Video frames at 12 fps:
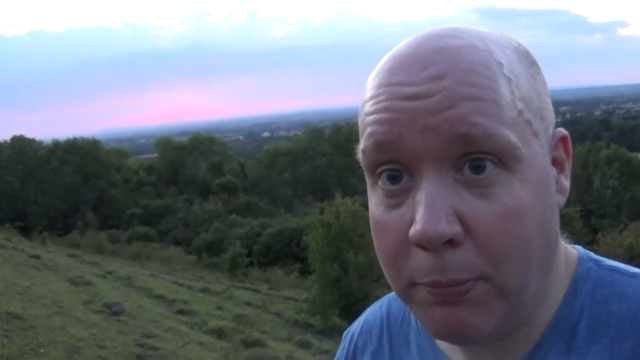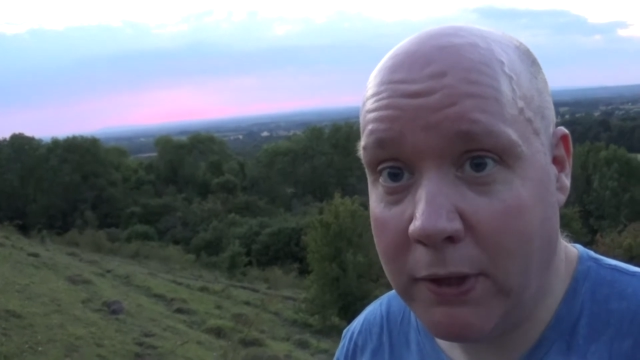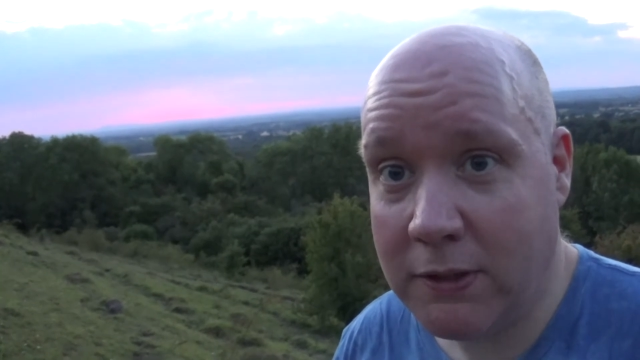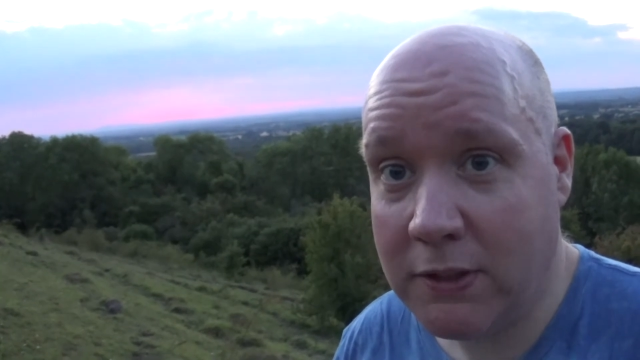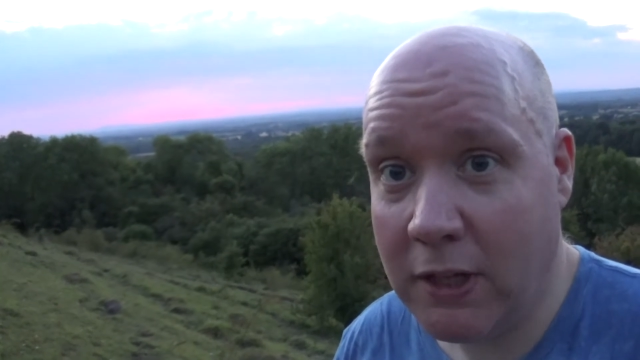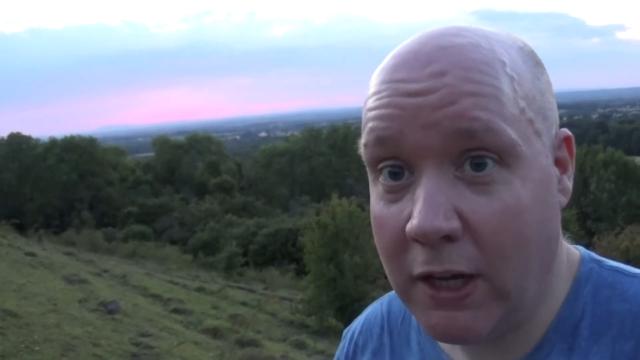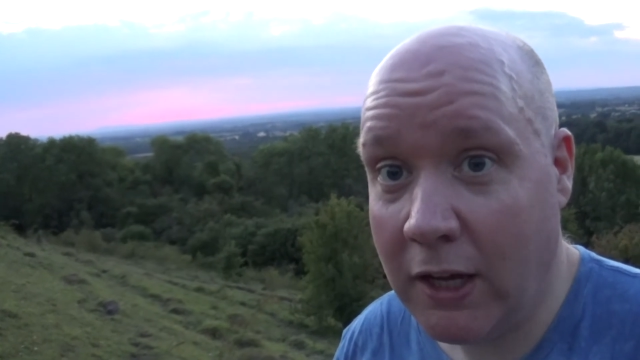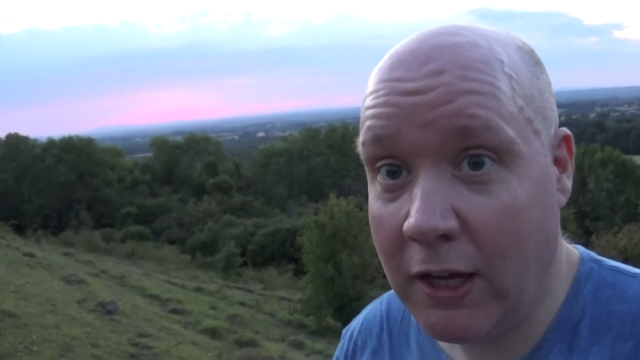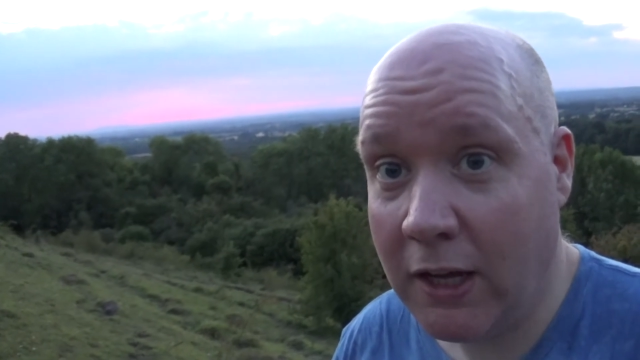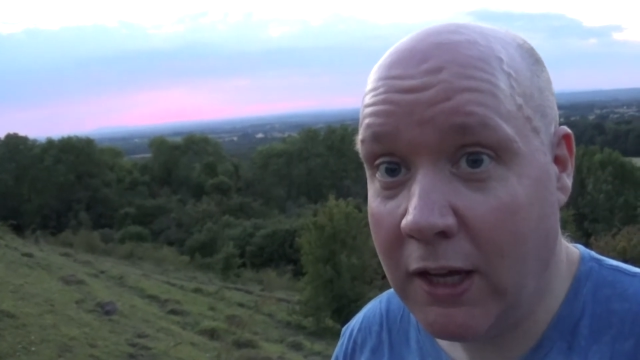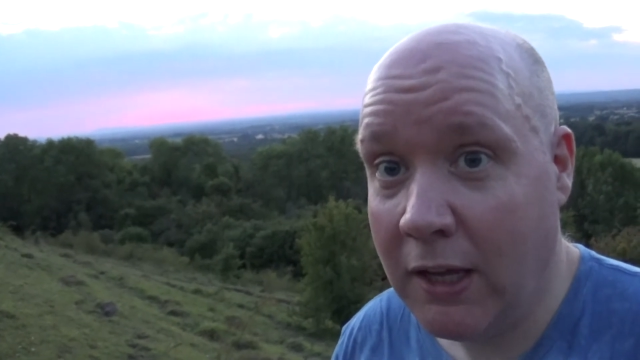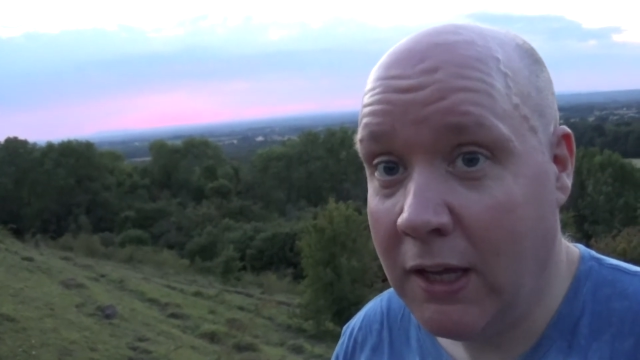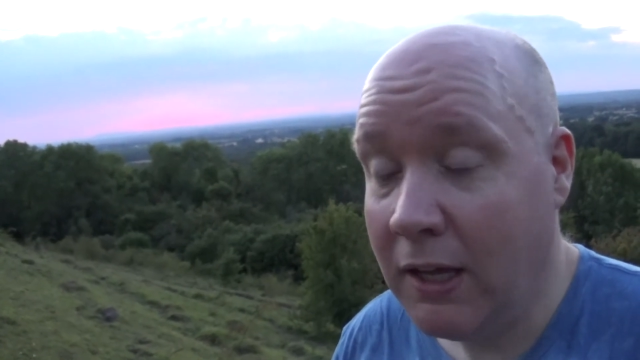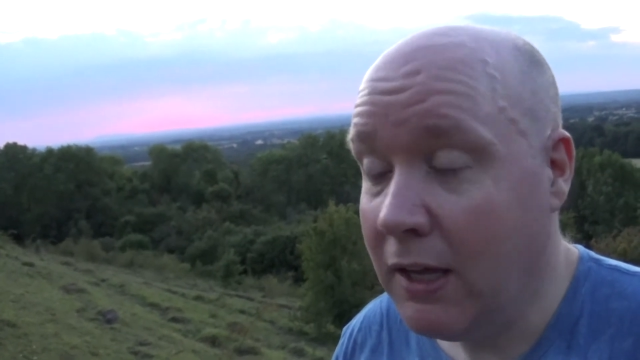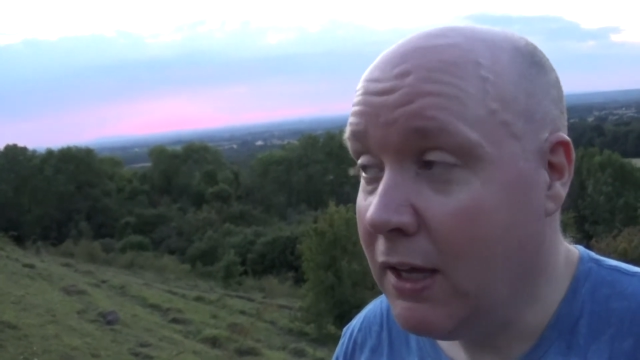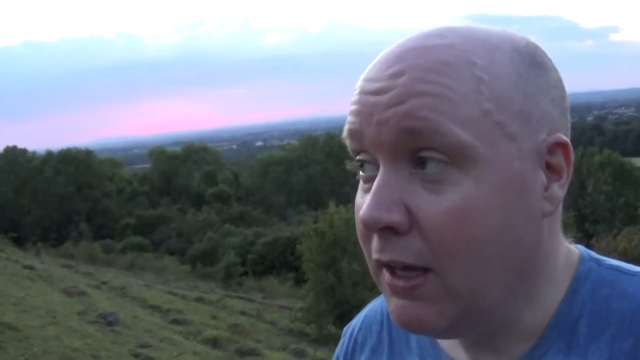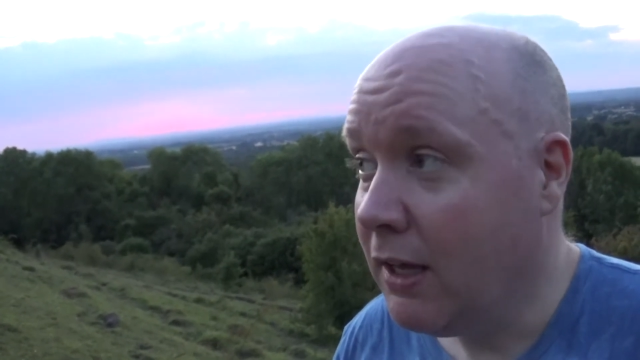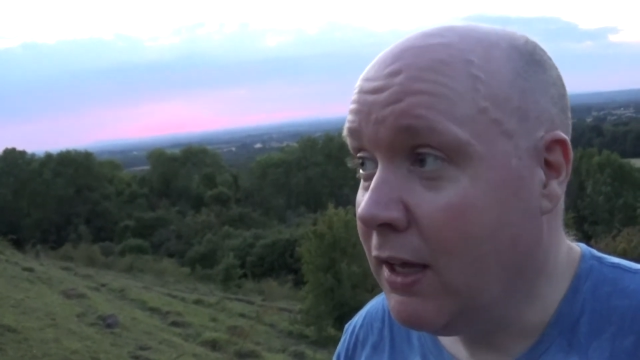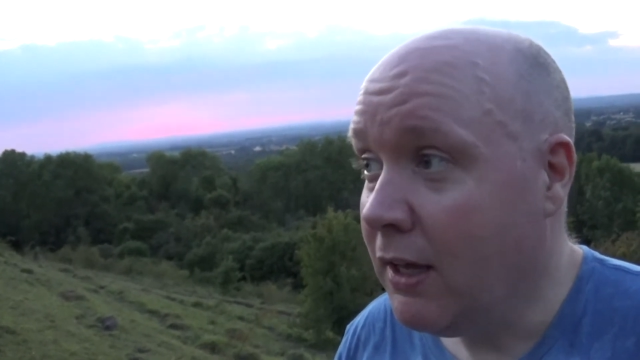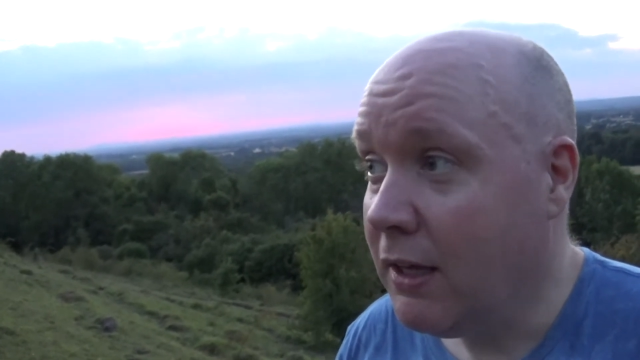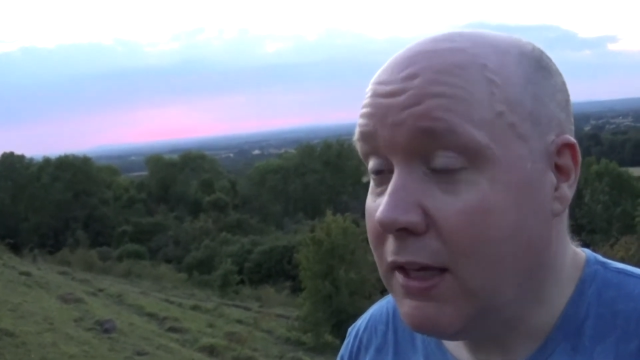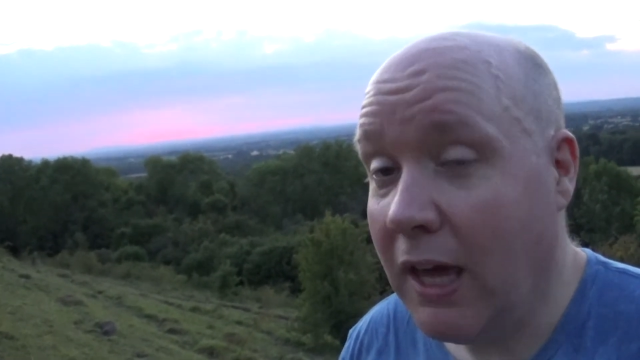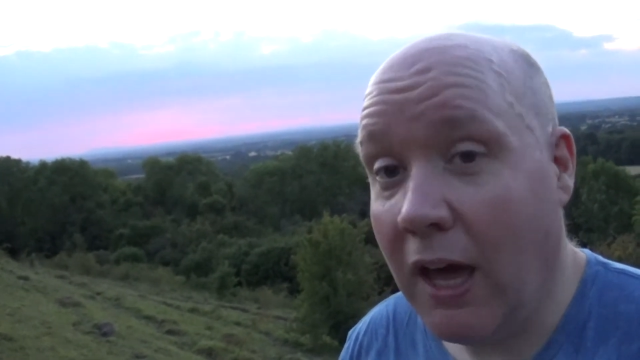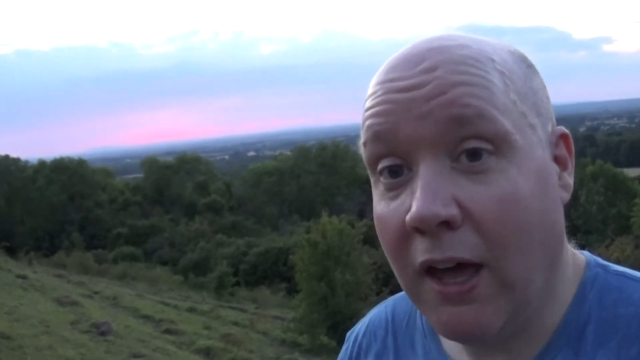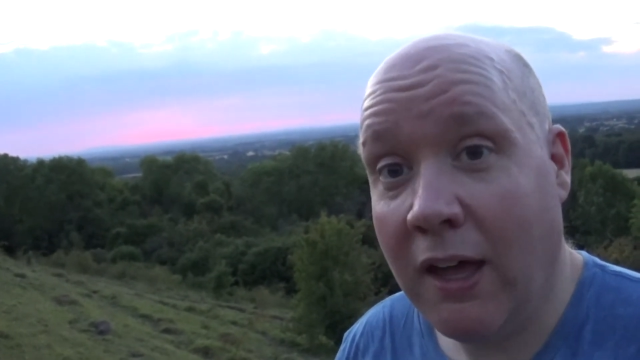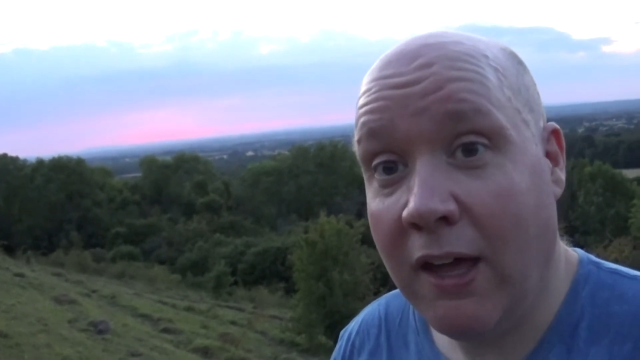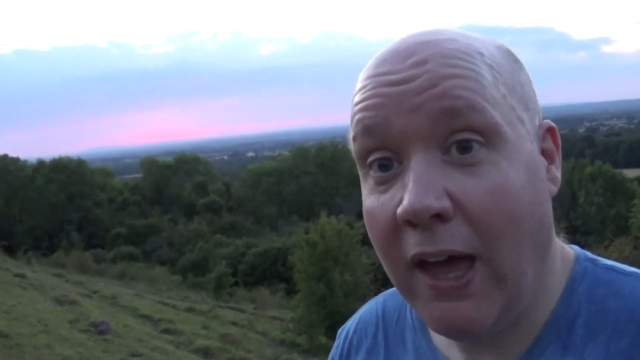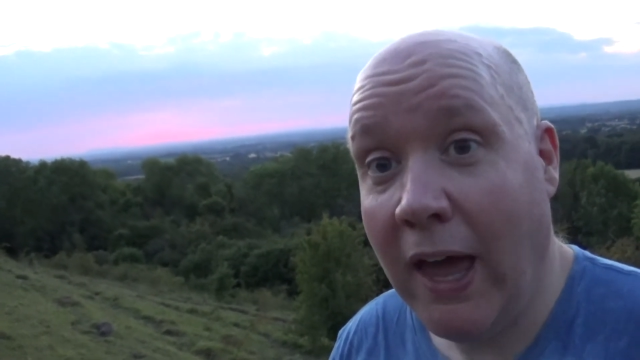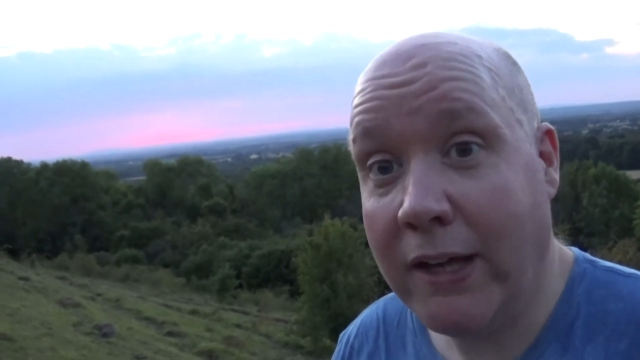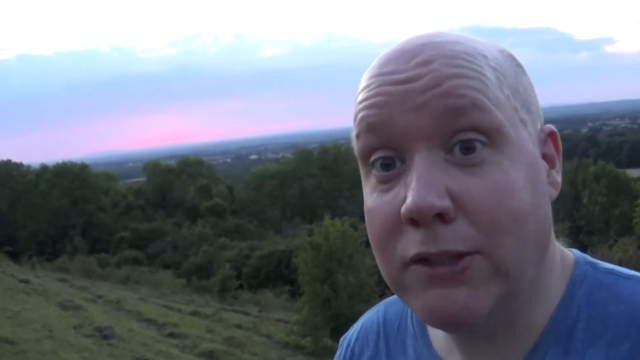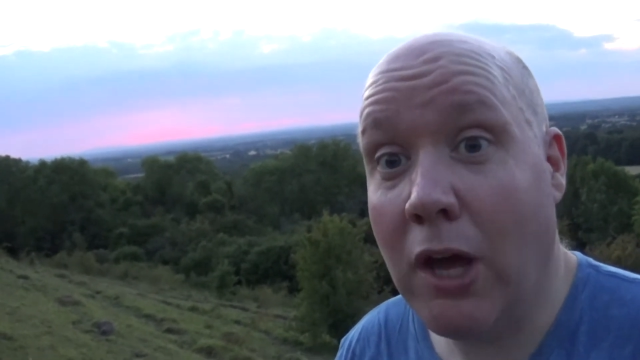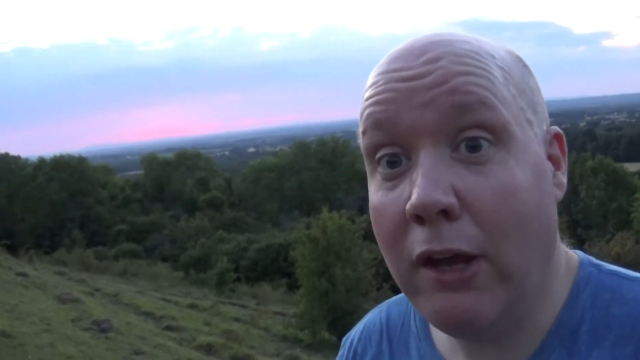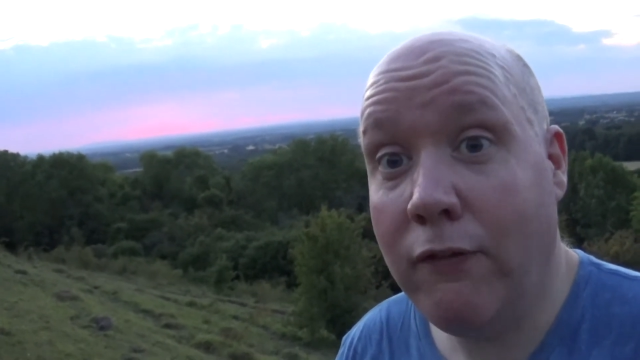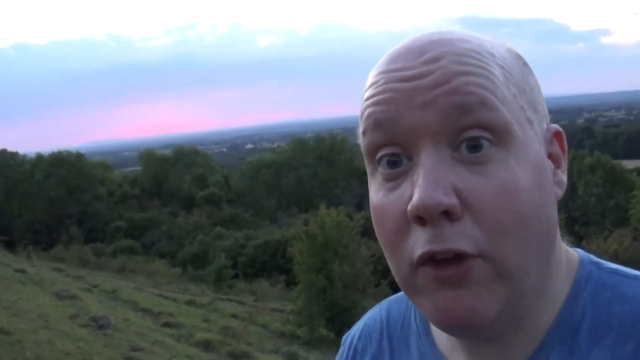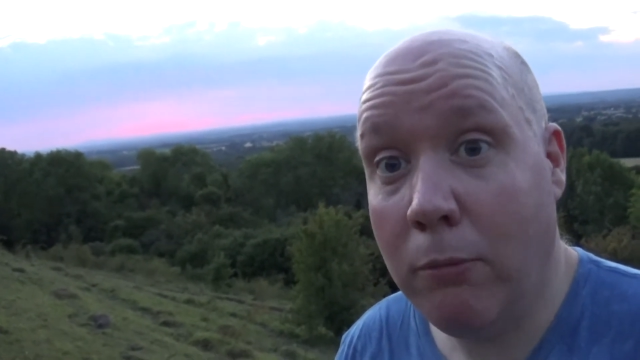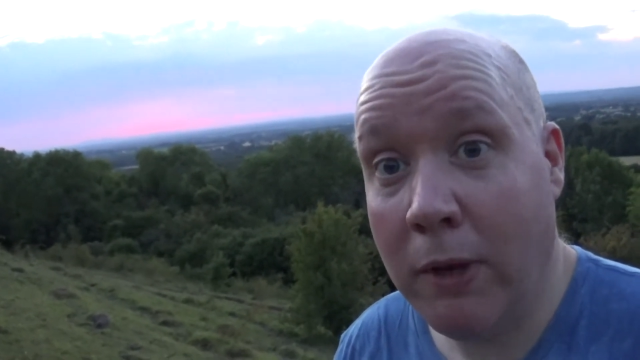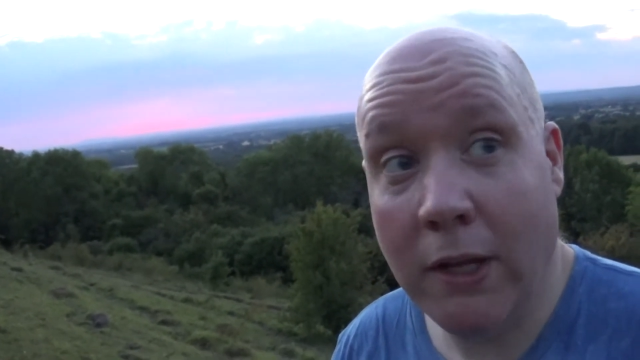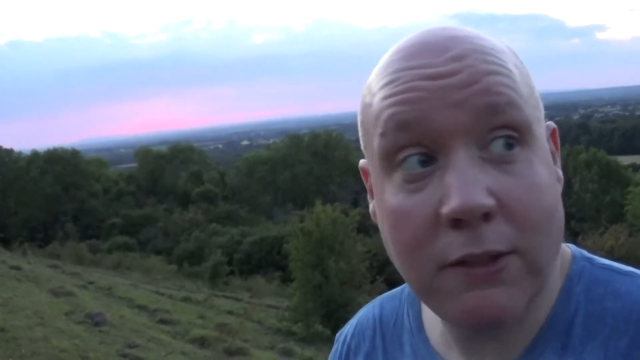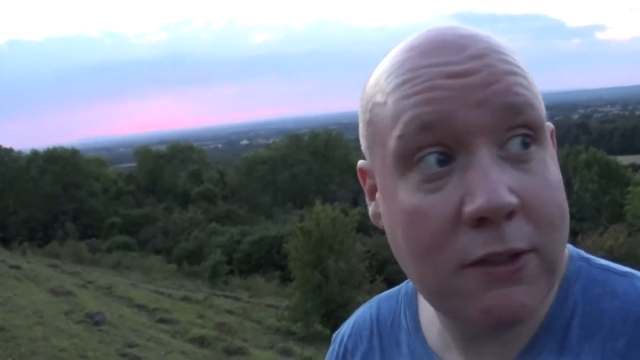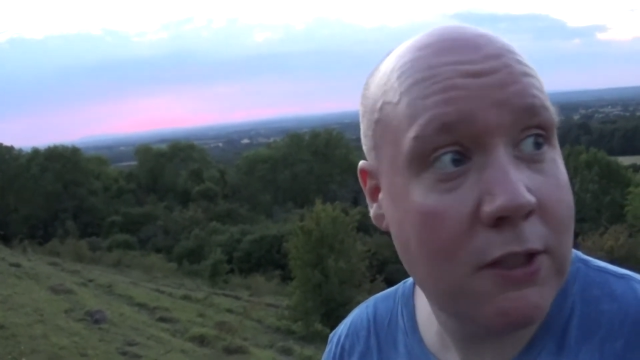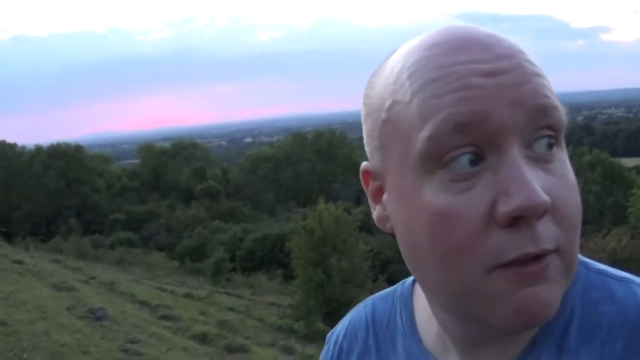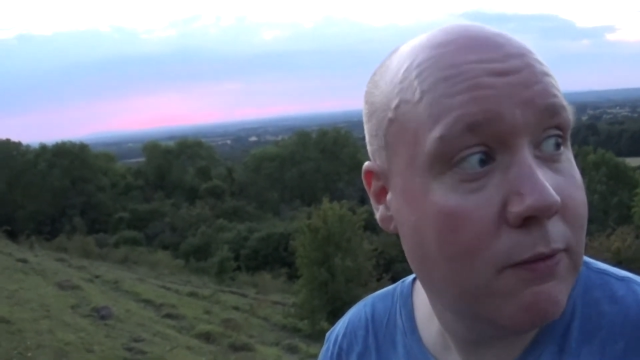But yeah, exciting few minutes.